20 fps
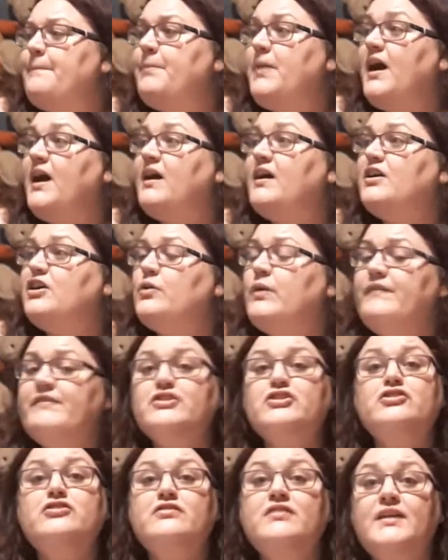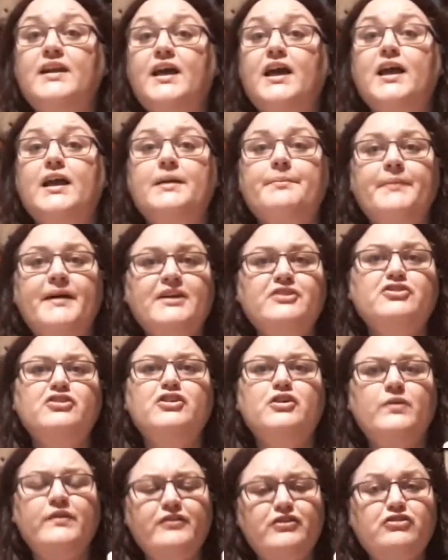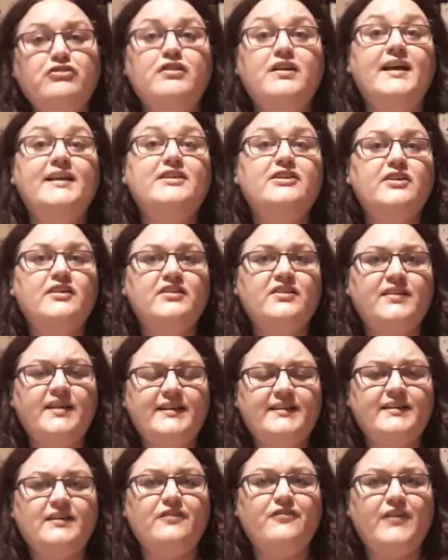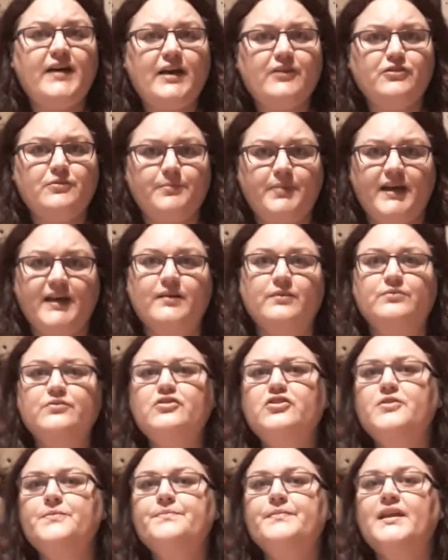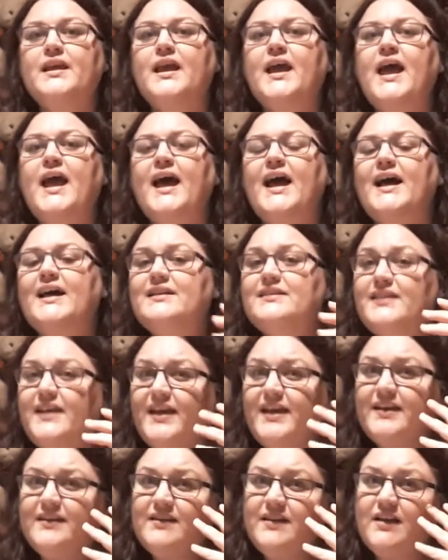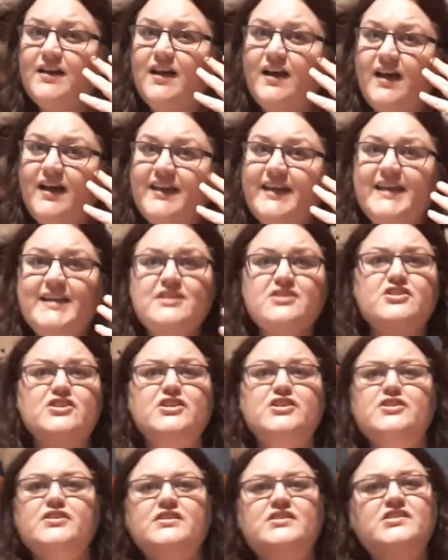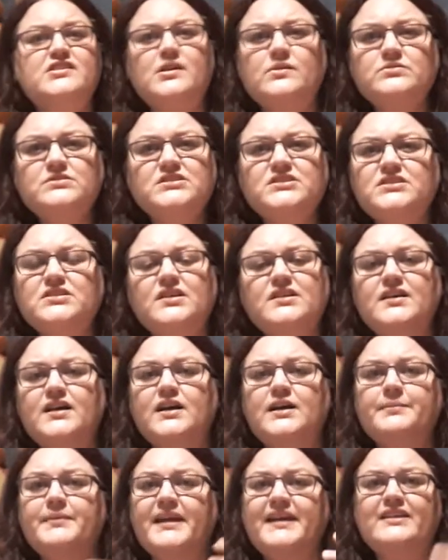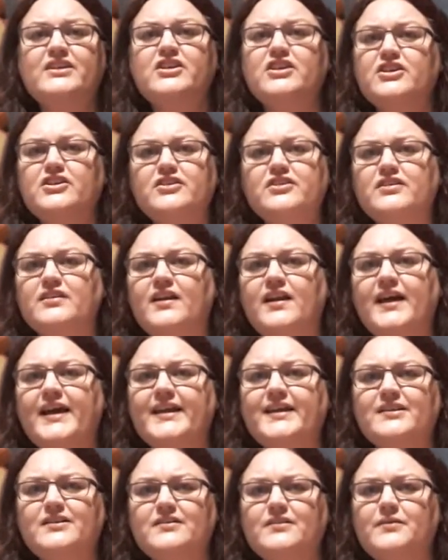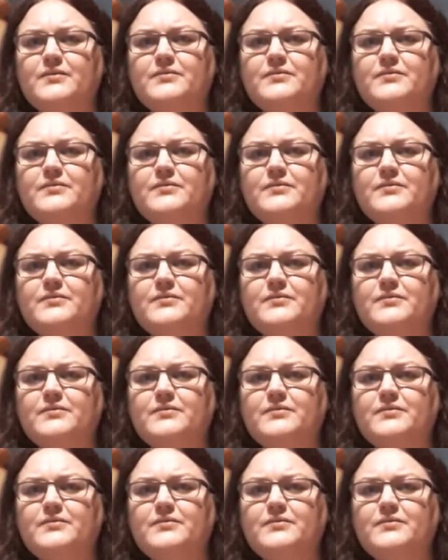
But Queen Victoria, like, imagine Queen Victoria, like, donated £1,000. And then an Indian sultan, head